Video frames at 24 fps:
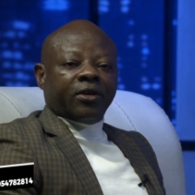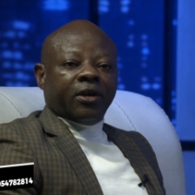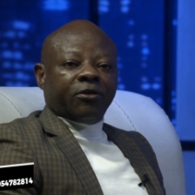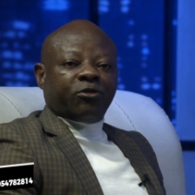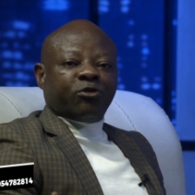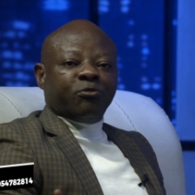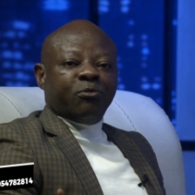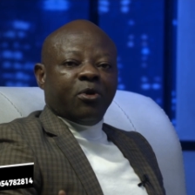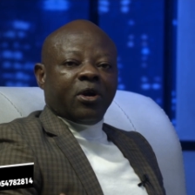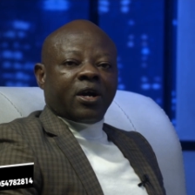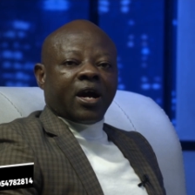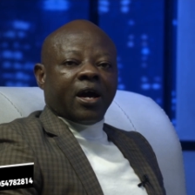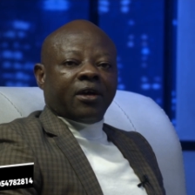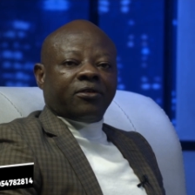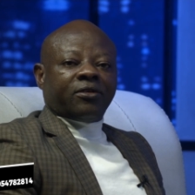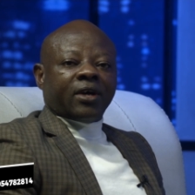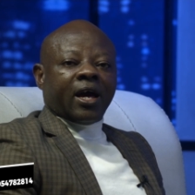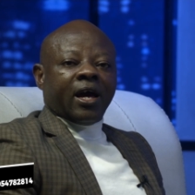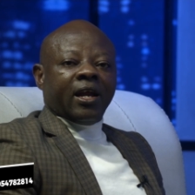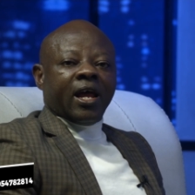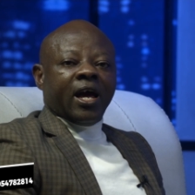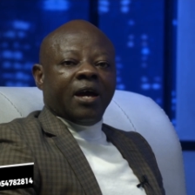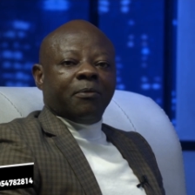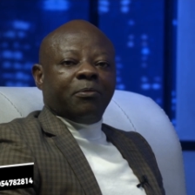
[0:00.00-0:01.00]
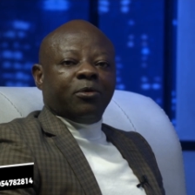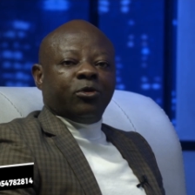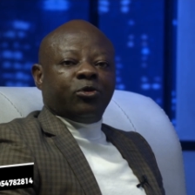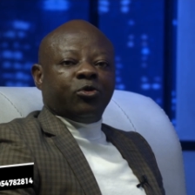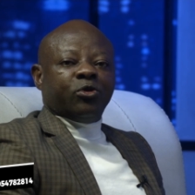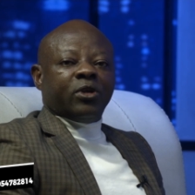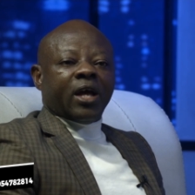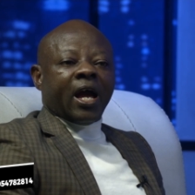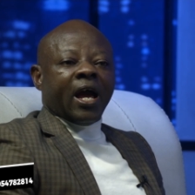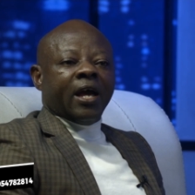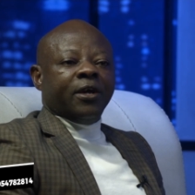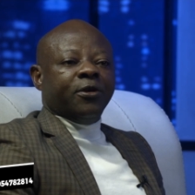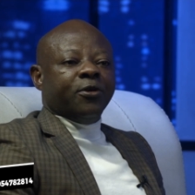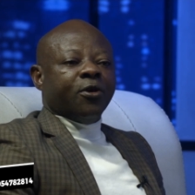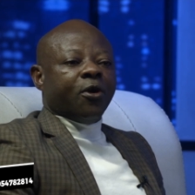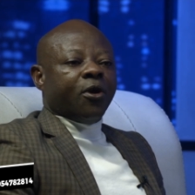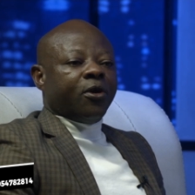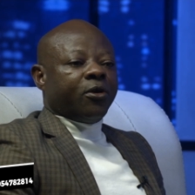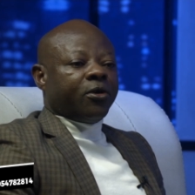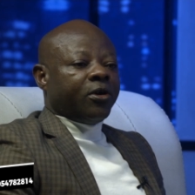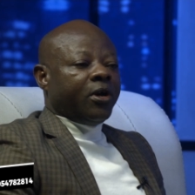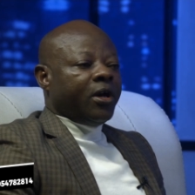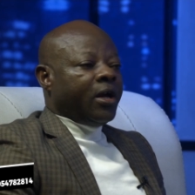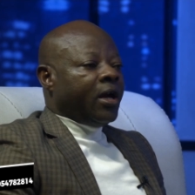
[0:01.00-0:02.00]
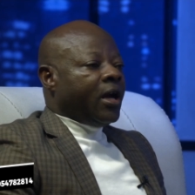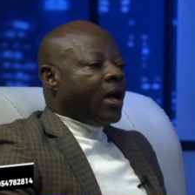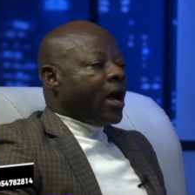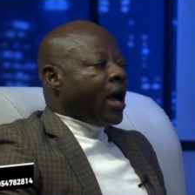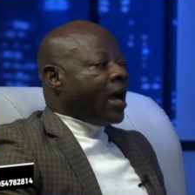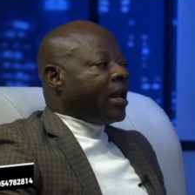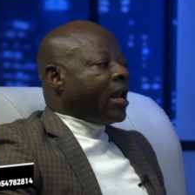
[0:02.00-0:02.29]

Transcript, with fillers: say smokers are liable to die young. To die young.